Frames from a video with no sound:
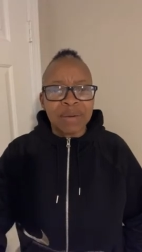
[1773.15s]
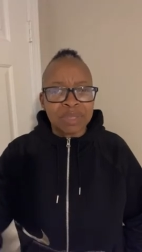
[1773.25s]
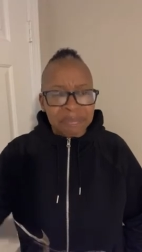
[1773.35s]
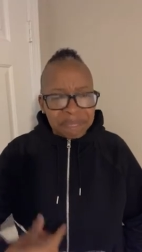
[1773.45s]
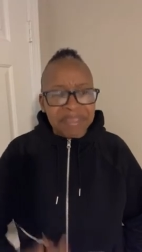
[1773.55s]
I
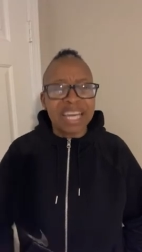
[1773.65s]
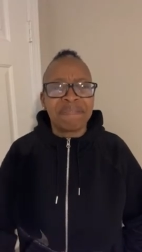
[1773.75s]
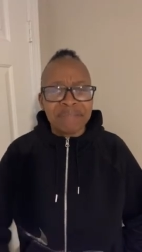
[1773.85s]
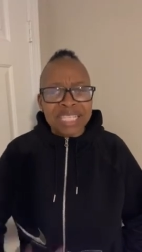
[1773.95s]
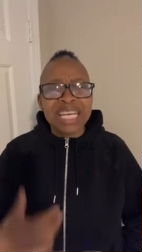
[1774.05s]
was
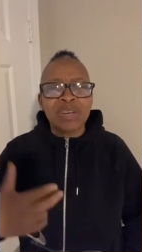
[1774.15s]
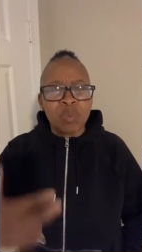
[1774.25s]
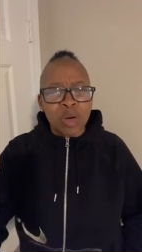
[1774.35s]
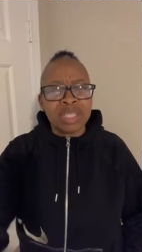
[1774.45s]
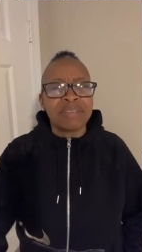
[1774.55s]
fearfully and
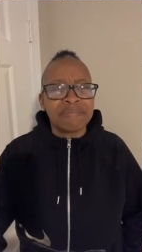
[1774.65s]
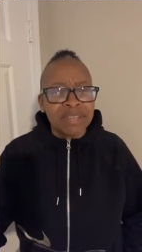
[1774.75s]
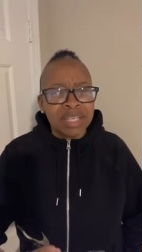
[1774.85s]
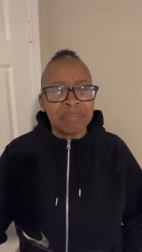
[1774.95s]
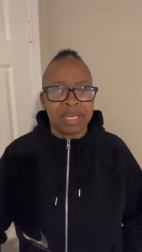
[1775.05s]

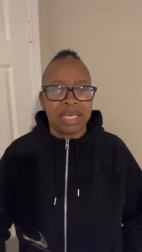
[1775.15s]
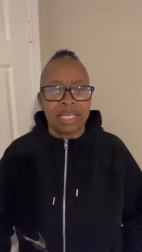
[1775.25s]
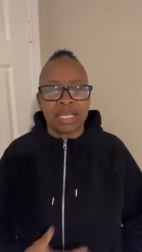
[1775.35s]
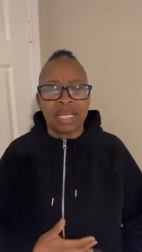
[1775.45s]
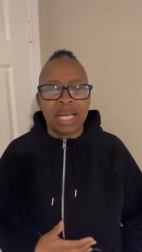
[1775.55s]
wonderfully made.